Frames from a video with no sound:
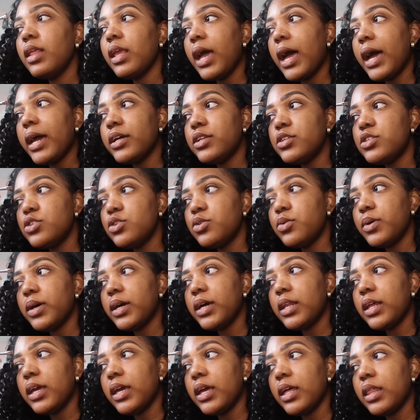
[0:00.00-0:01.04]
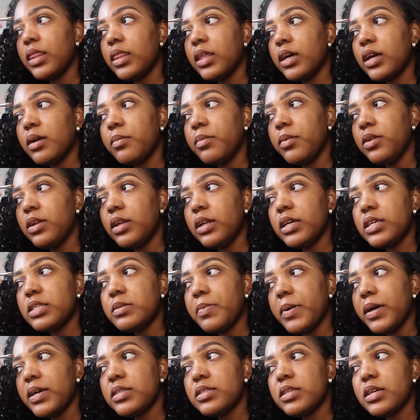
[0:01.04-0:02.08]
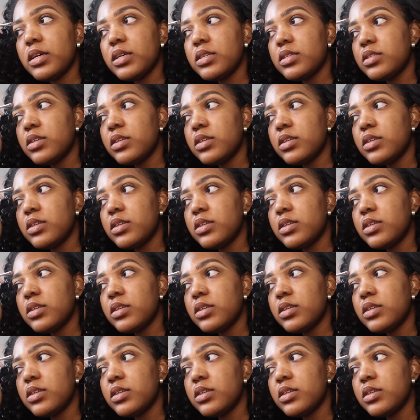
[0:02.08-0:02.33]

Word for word: I do it in the community spaces.